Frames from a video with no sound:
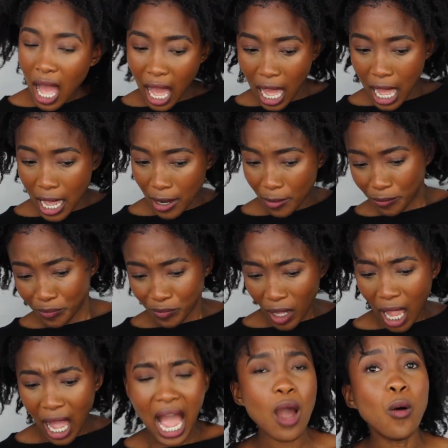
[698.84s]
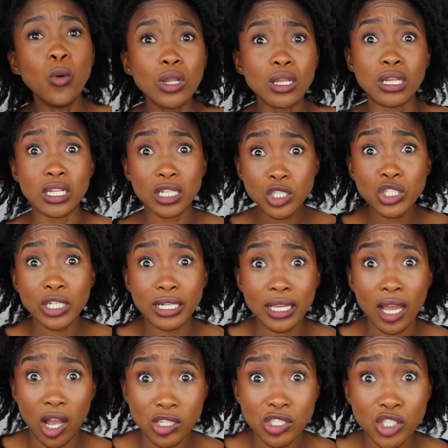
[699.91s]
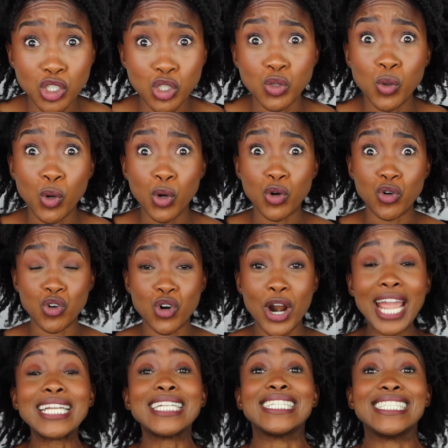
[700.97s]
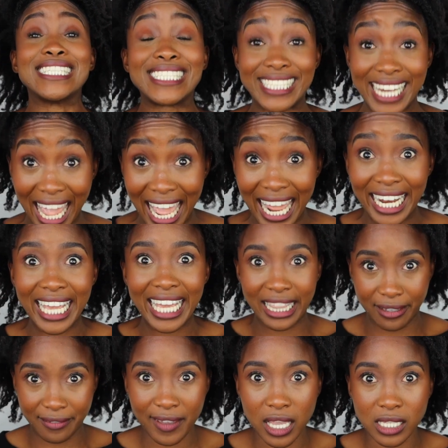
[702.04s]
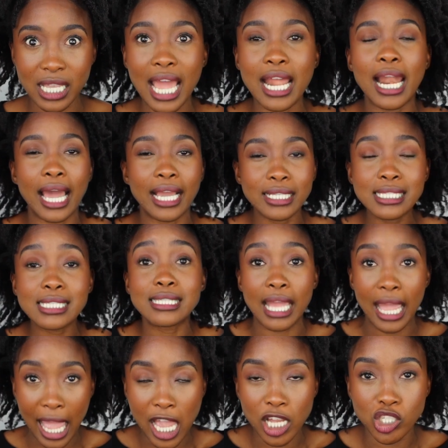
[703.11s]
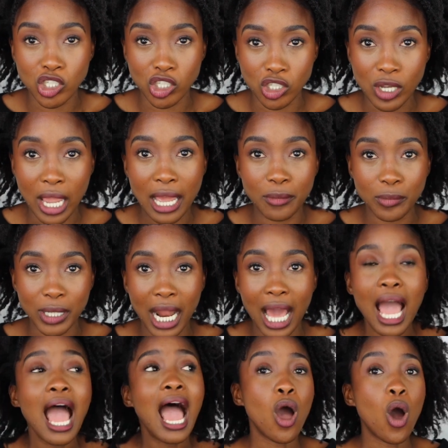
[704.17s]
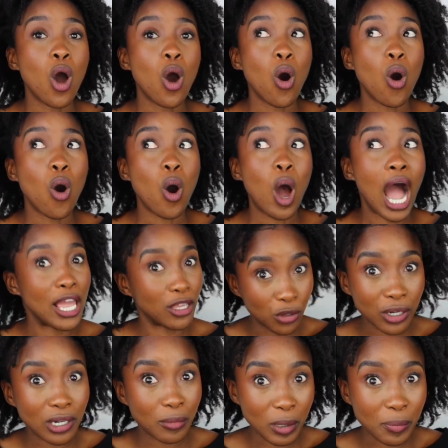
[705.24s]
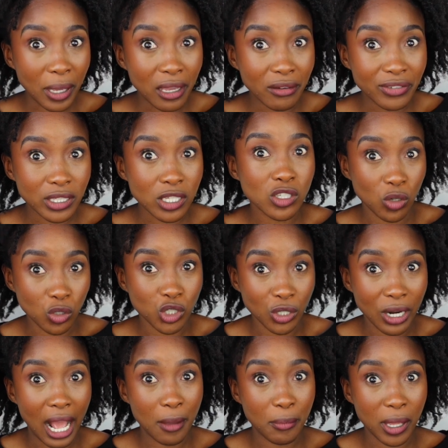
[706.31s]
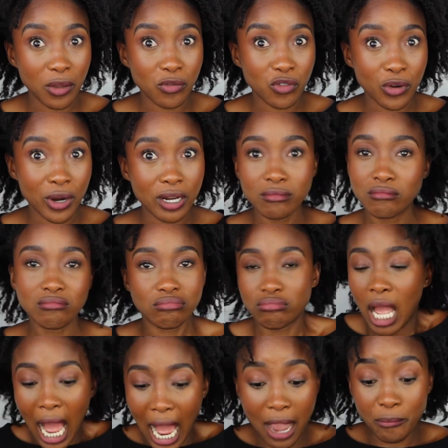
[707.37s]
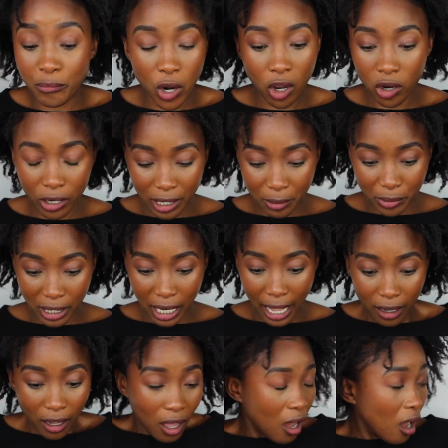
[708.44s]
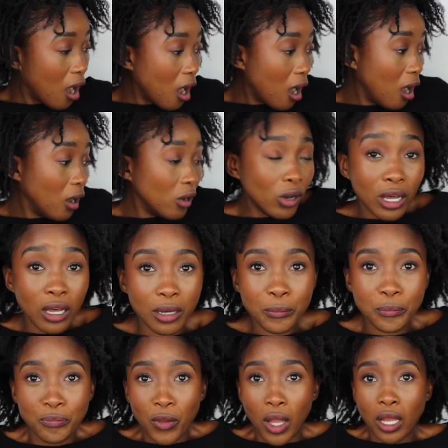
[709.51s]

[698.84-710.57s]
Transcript: I will literally ask you right dead in the face and like stare at you and be like, are you going to be paying for this or should I pay for it? I'm not going to be like, oh,